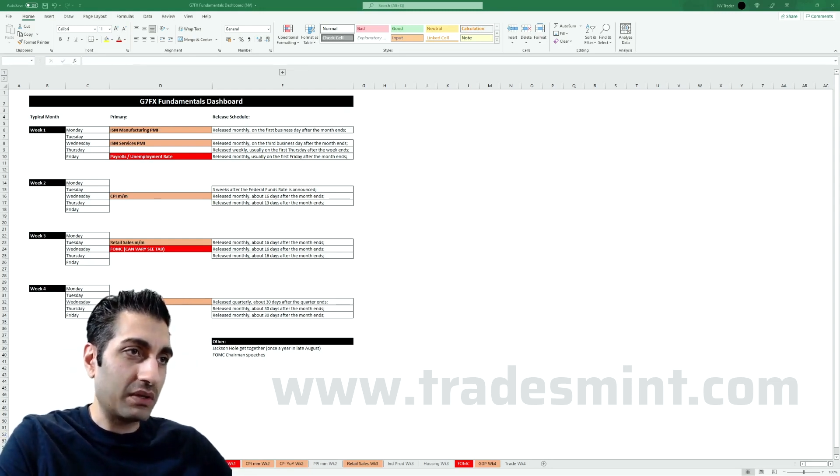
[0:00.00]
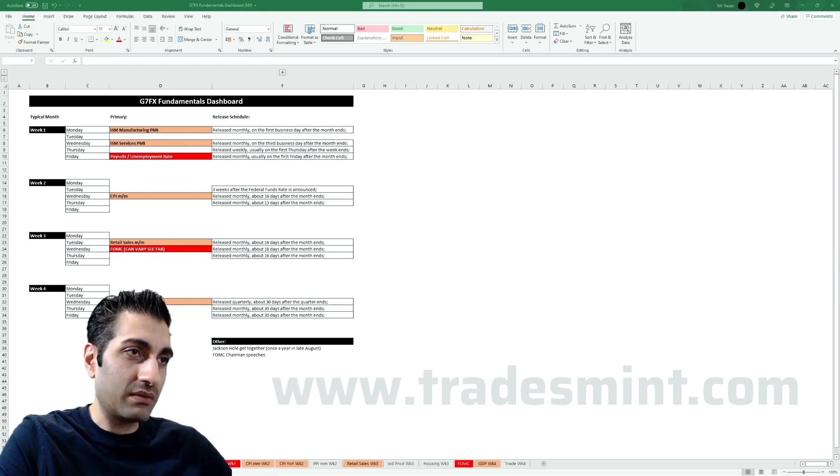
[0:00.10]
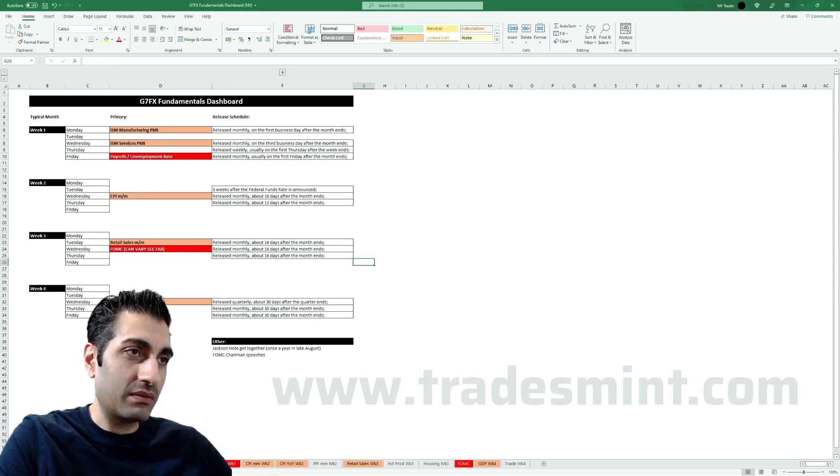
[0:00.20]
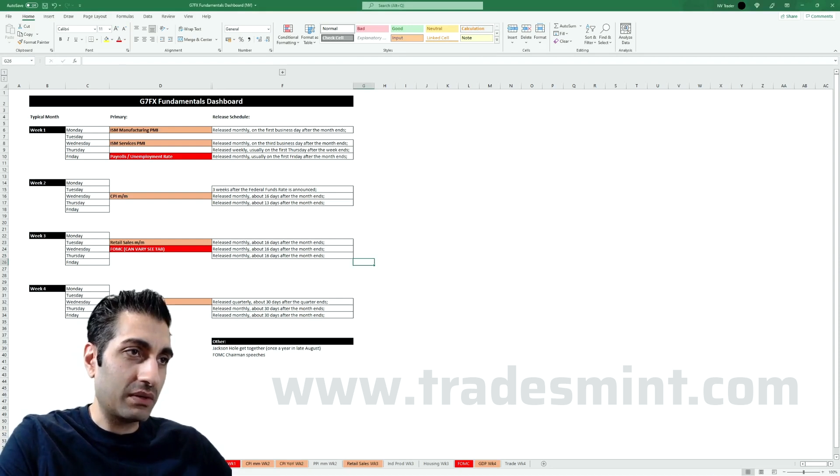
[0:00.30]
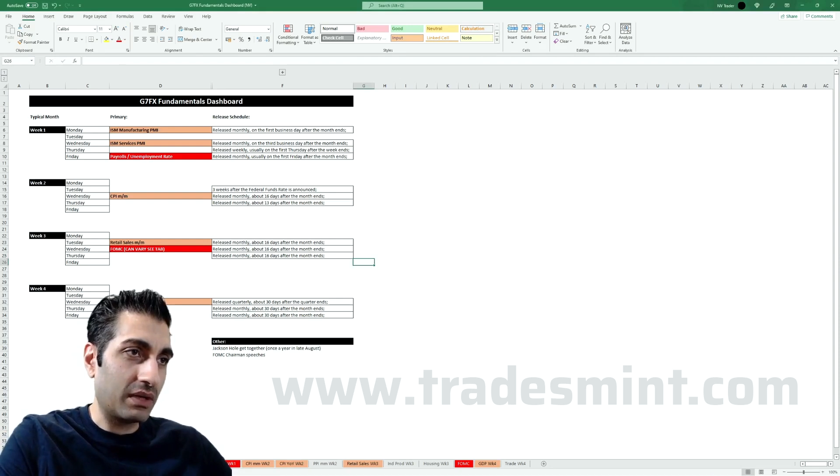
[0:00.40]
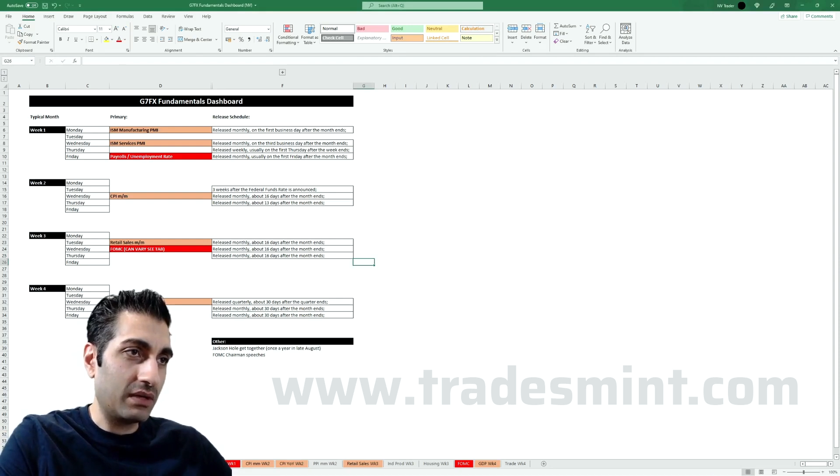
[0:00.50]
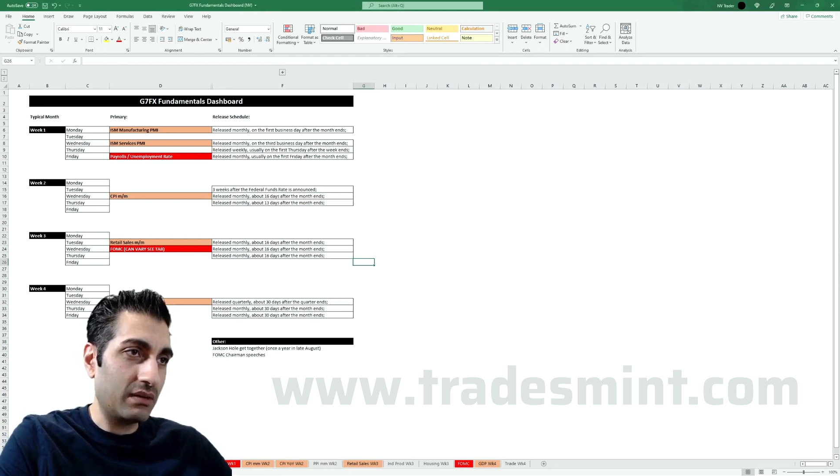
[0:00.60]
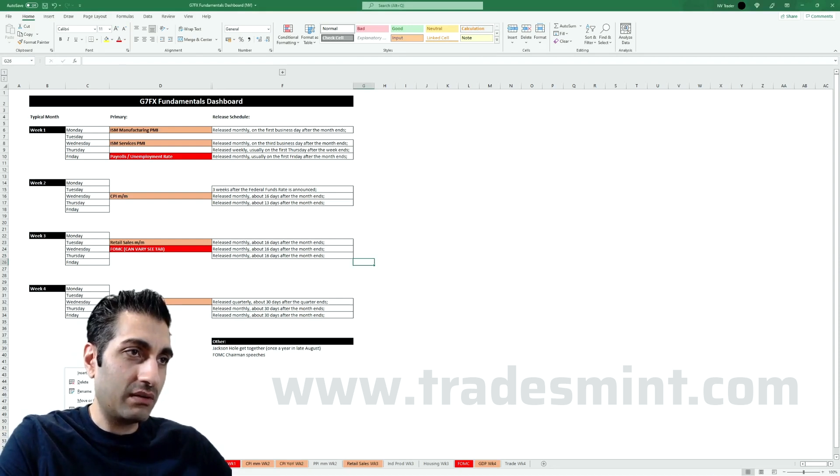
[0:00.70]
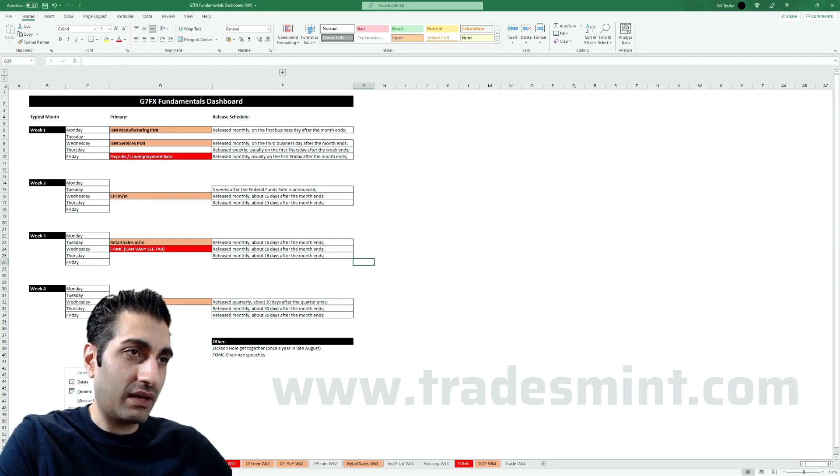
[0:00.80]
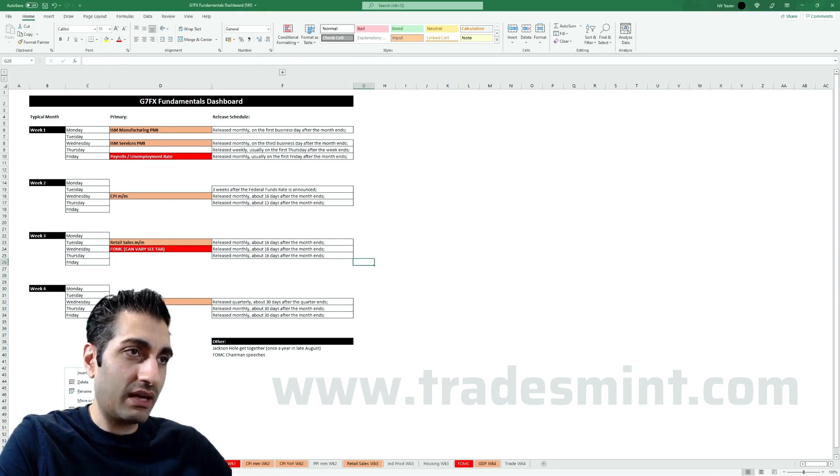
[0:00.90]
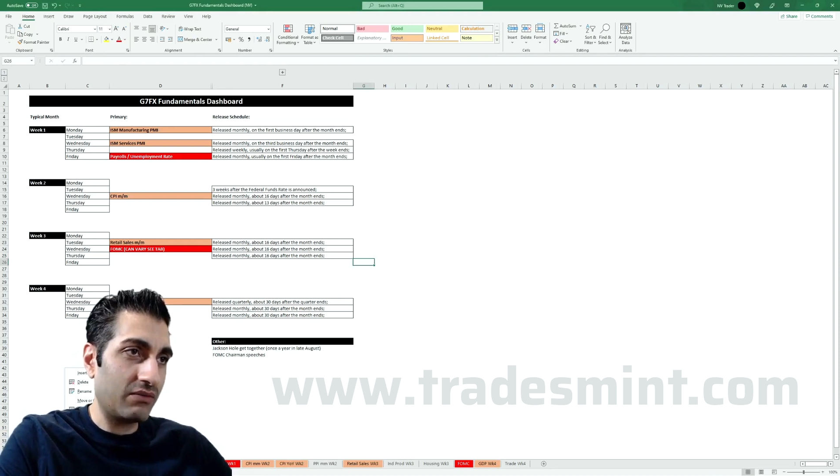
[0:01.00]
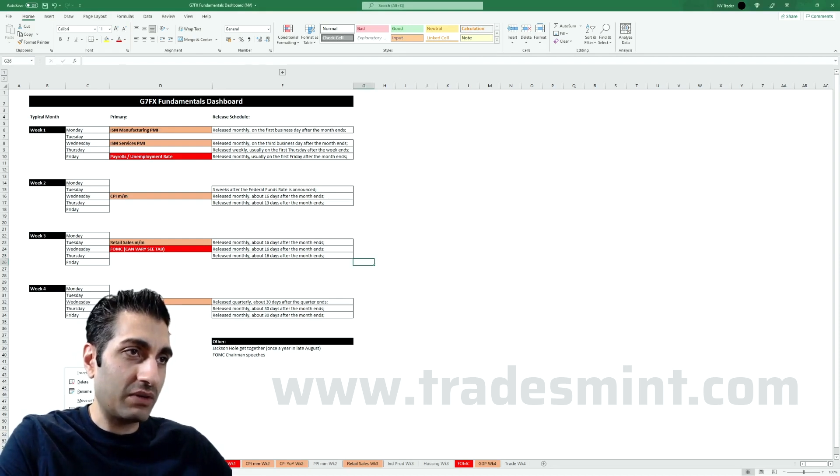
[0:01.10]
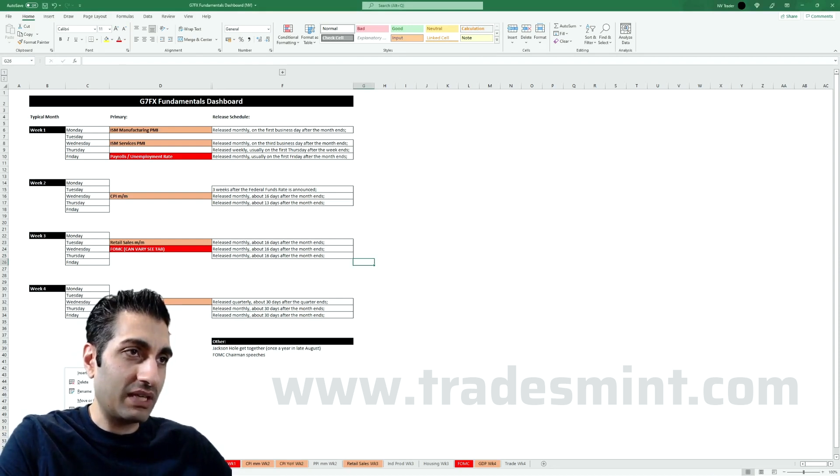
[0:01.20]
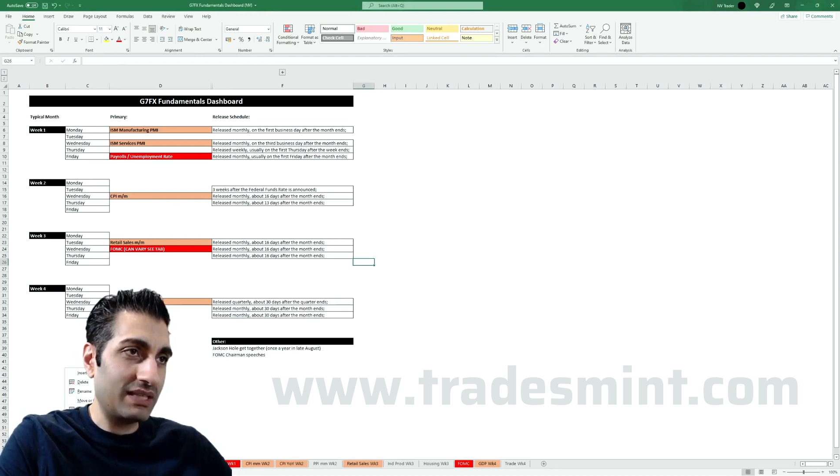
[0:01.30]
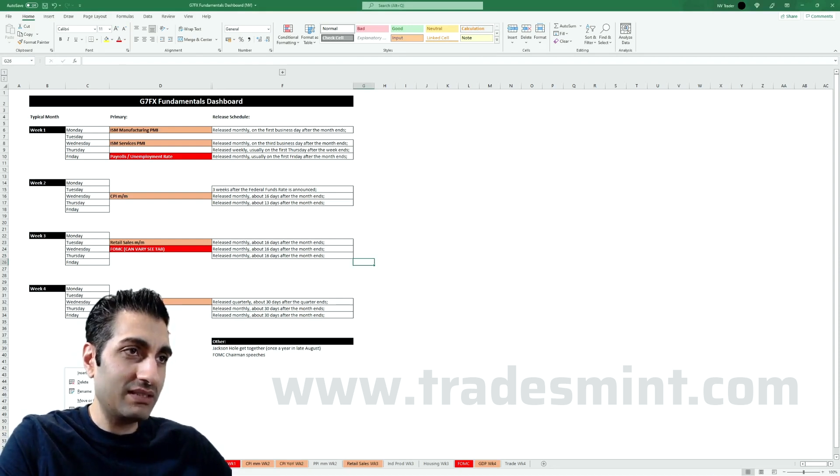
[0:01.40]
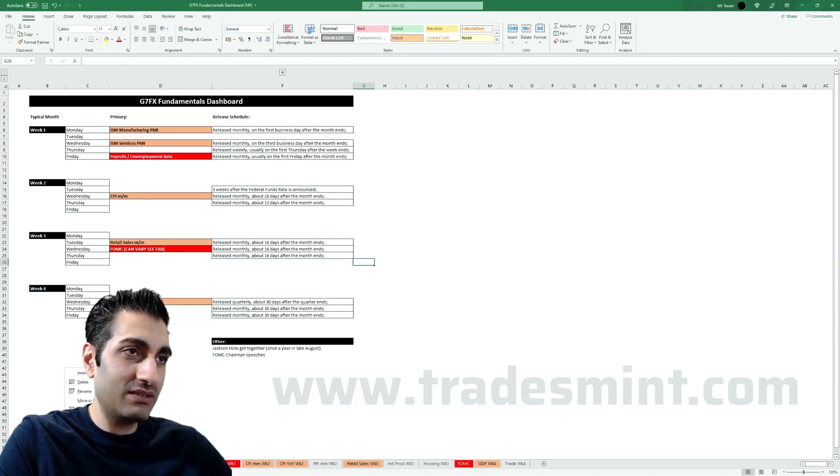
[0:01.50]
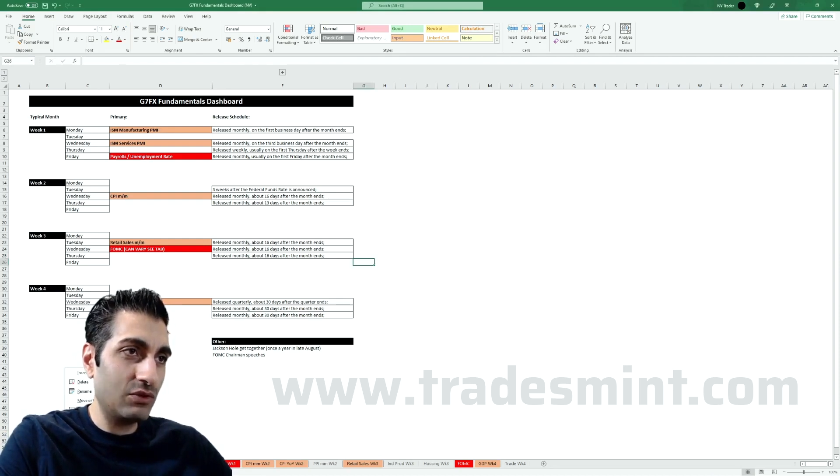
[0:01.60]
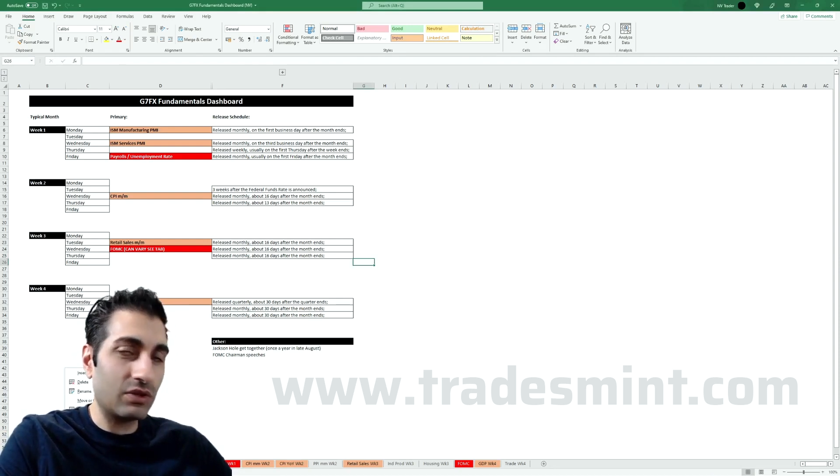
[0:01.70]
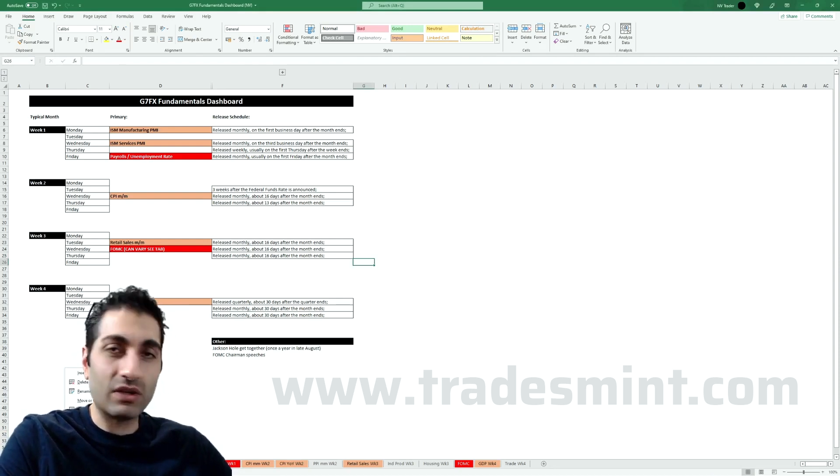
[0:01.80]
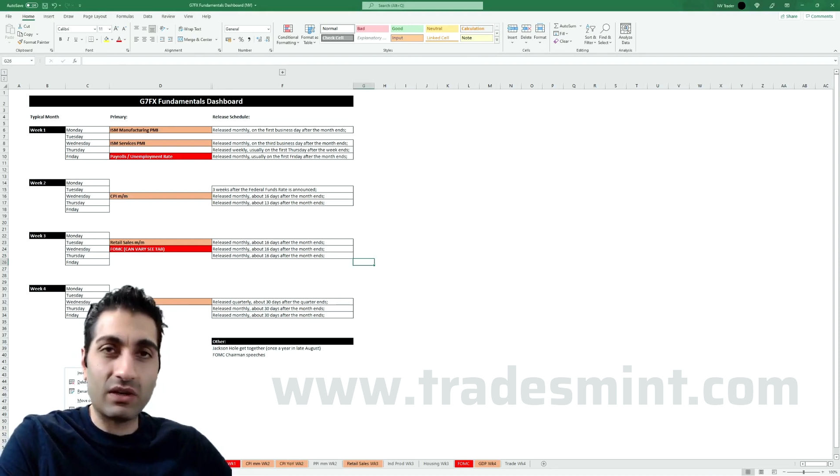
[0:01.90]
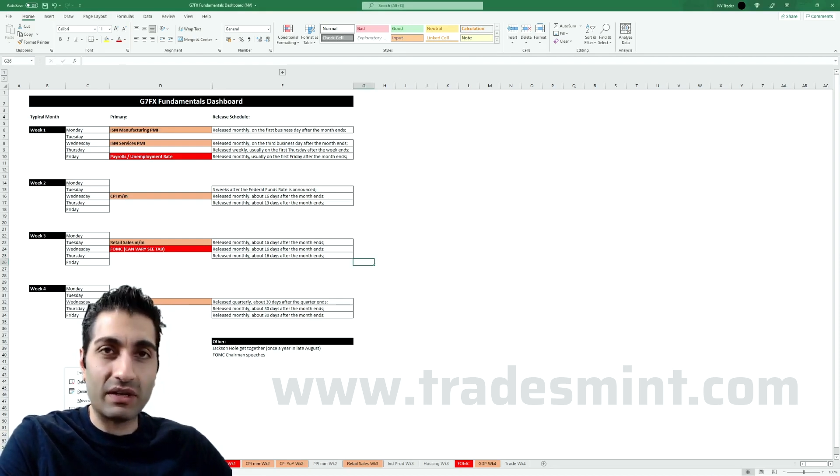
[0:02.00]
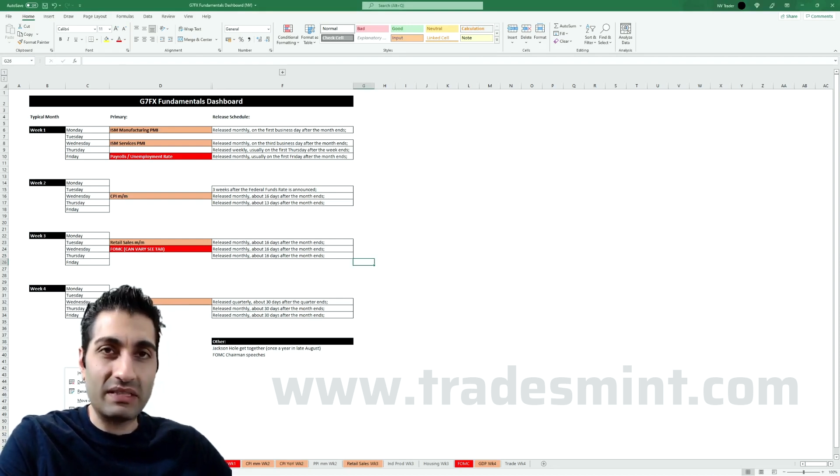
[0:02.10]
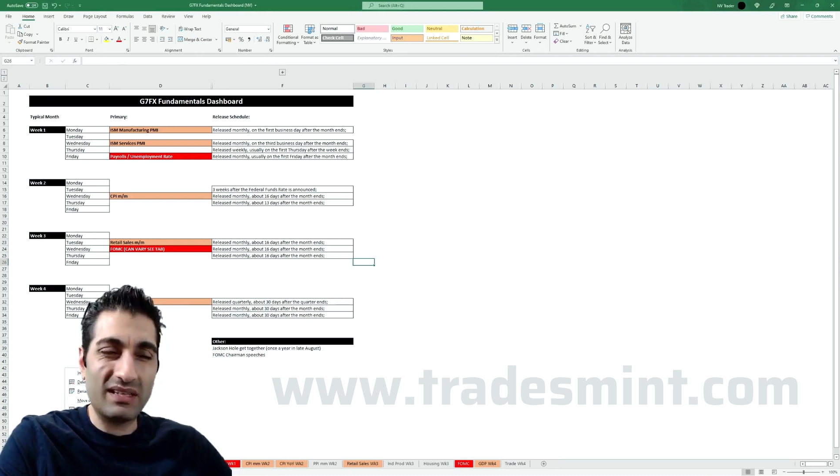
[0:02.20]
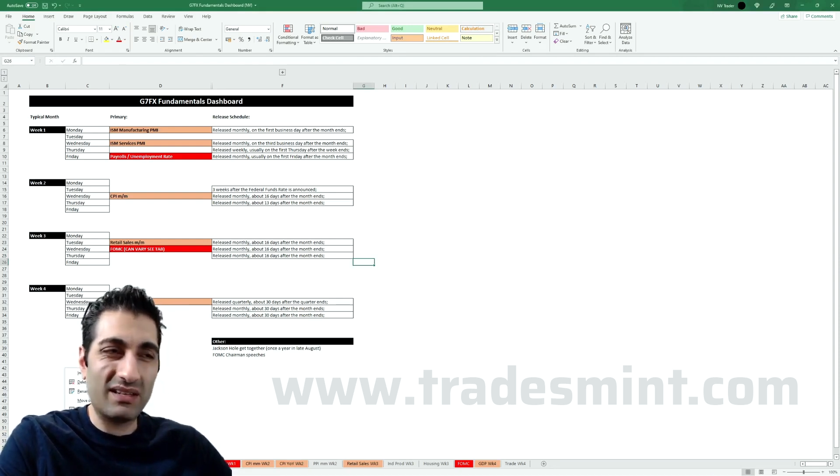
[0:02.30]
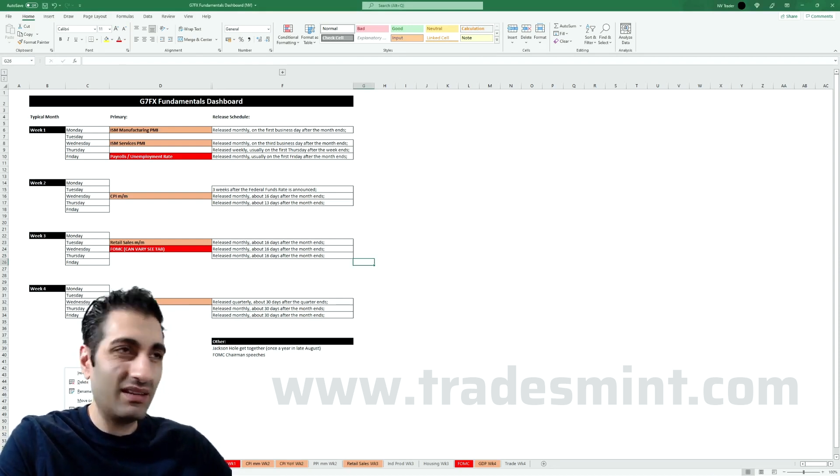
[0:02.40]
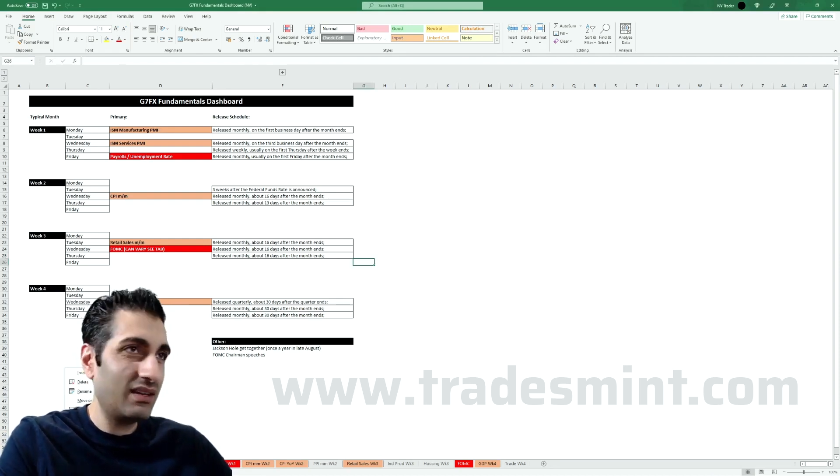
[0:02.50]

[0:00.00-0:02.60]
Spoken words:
Okay, I have it hidden. You can hide it.